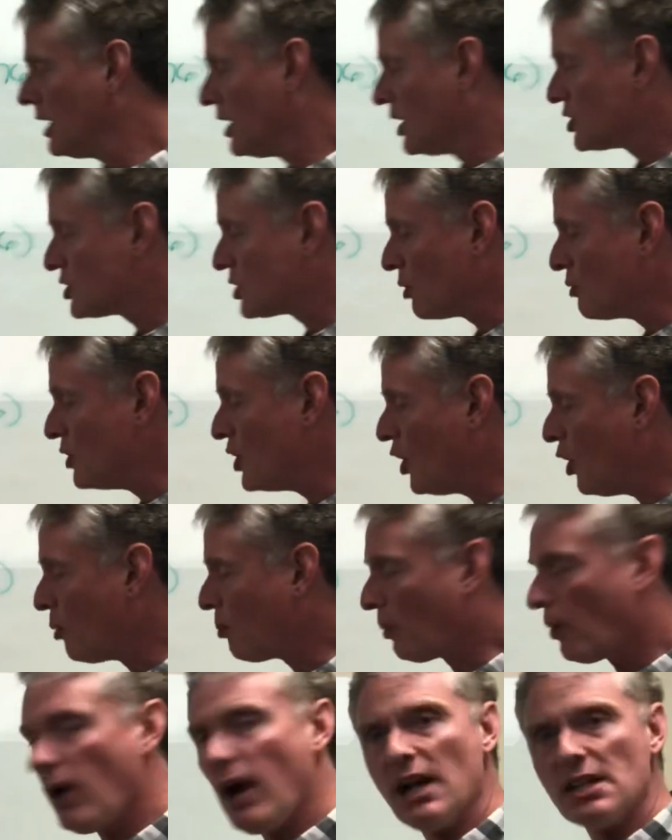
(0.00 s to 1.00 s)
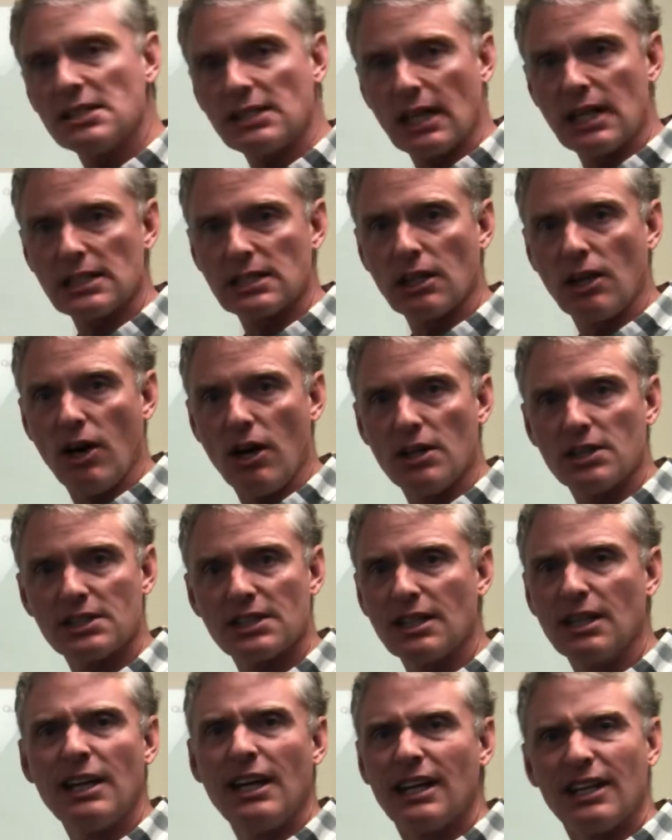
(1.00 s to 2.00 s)
So no process loss.
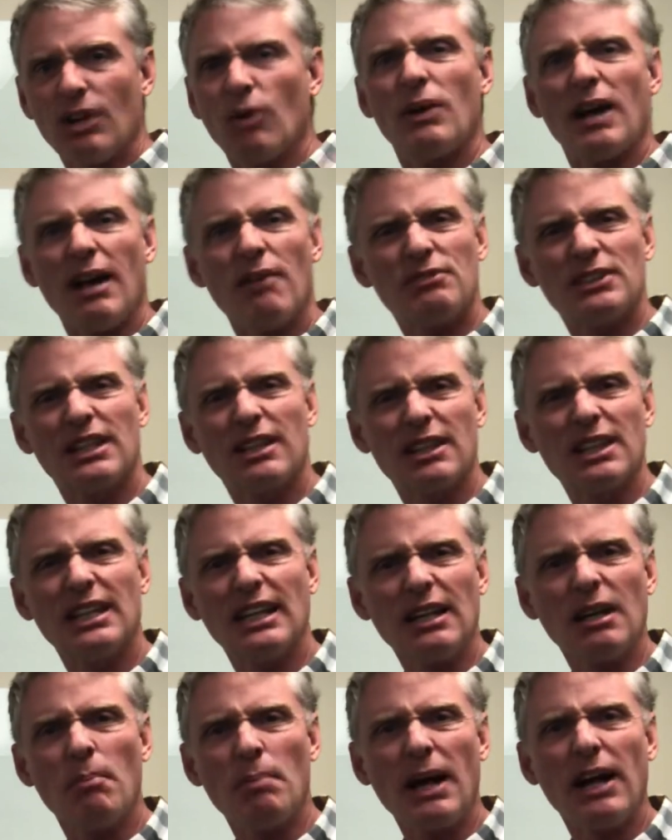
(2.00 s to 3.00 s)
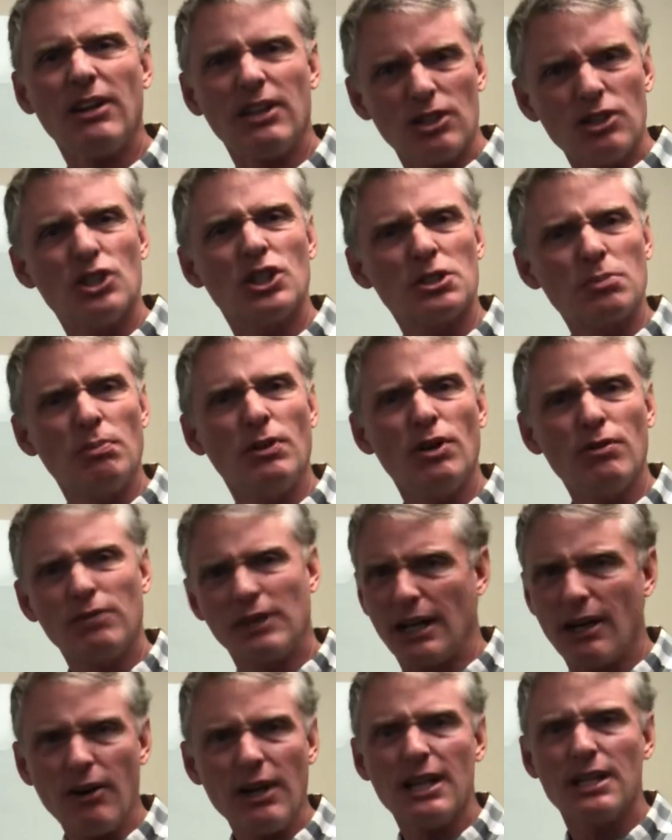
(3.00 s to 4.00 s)
You don't have to think about it, you just move,
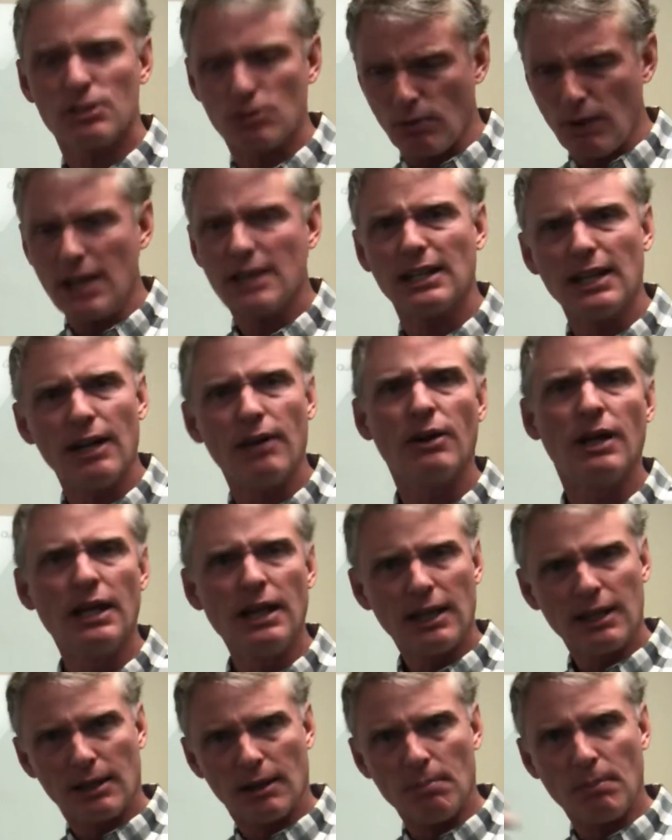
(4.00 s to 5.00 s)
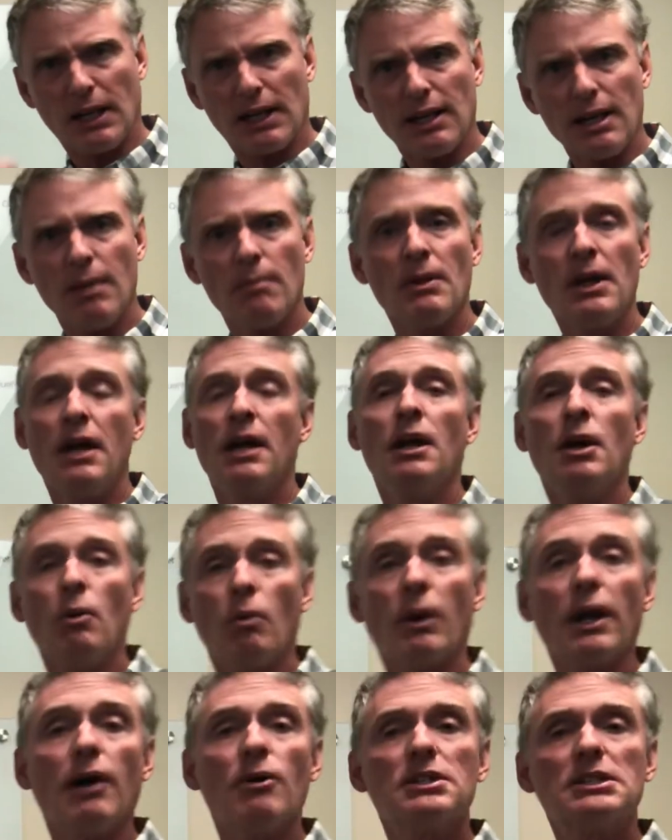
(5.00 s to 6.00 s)
there it is, right there. You pick it up.
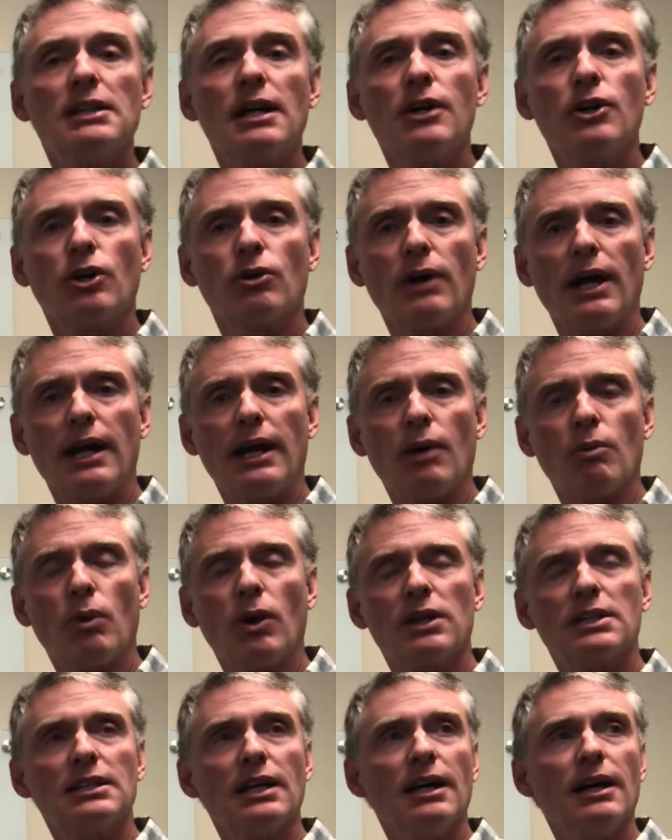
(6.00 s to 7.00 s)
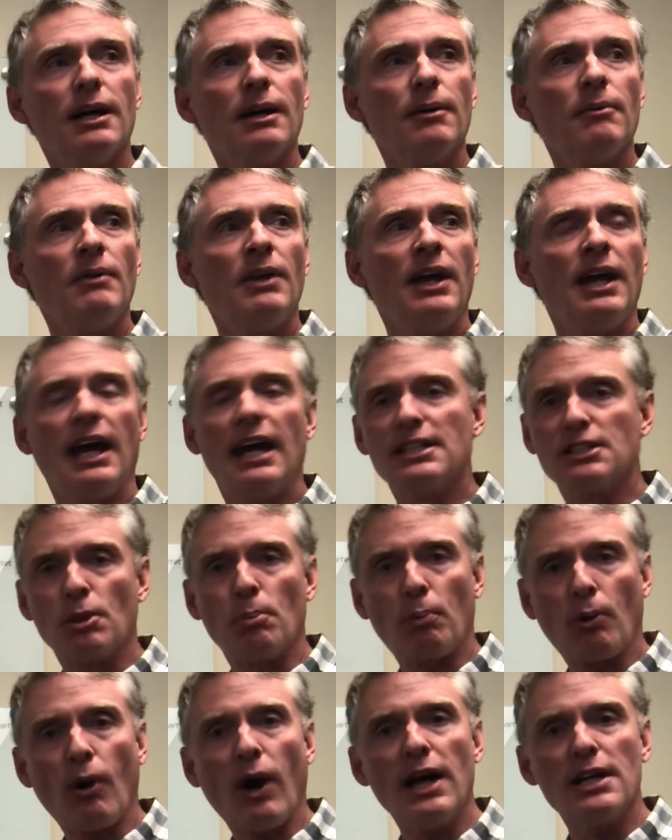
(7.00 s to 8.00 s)
When I was an undergrad, I worked as a
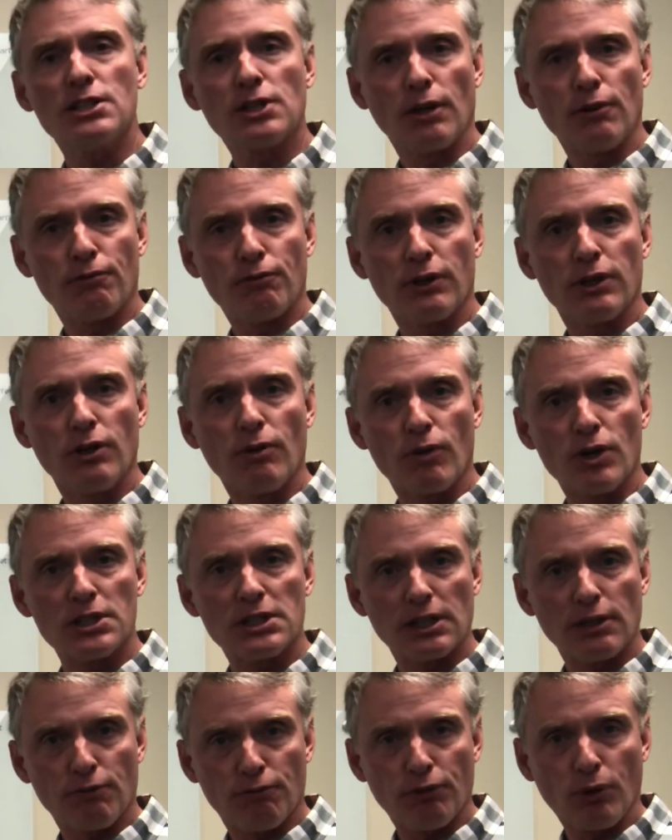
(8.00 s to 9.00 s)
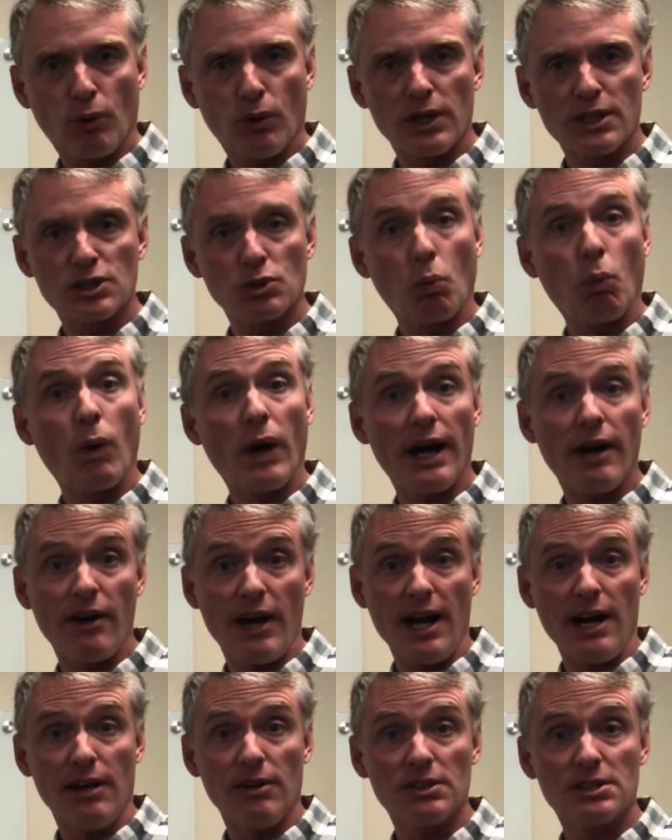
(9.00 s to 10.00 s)
pricer for the University of Florida's
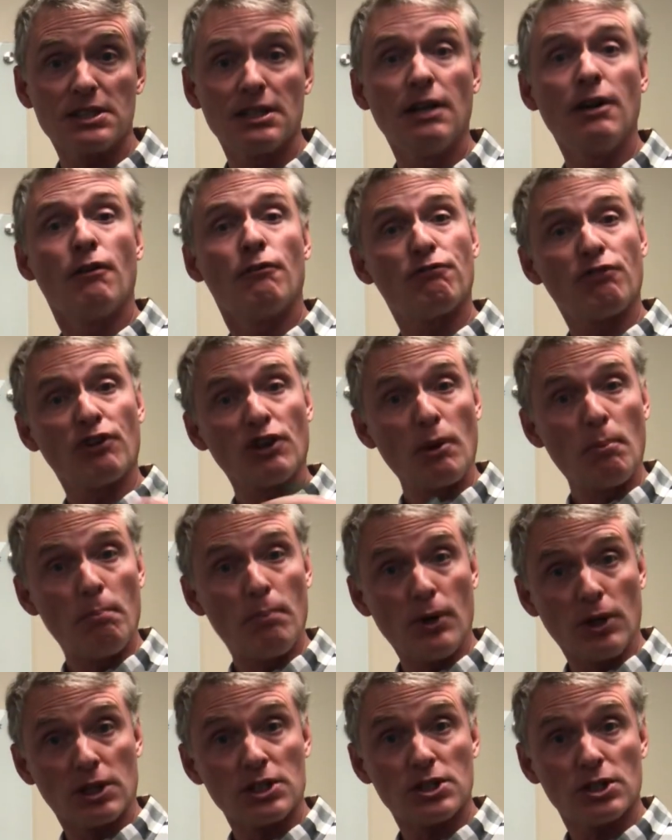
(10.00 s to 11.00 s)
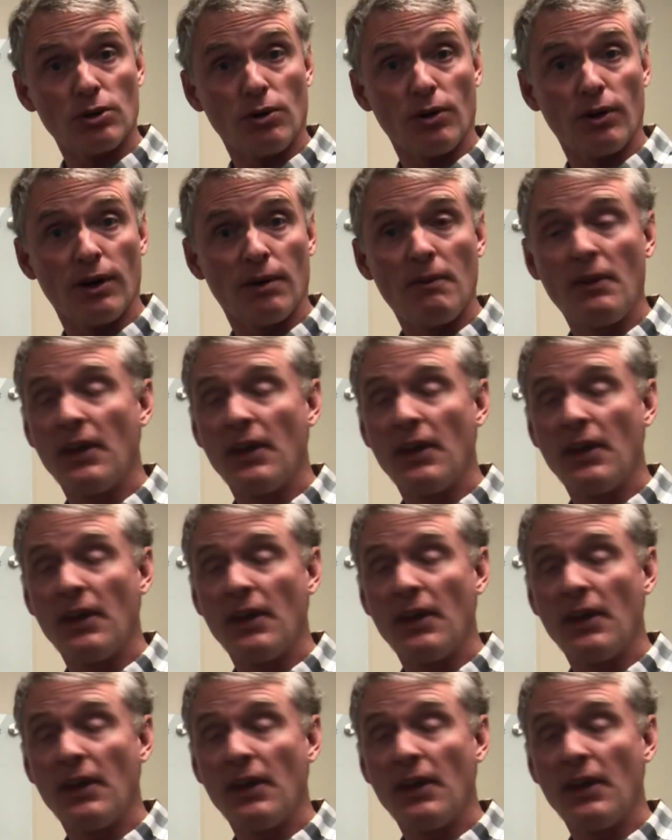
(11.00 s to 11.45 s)
warehouse for the bookstore.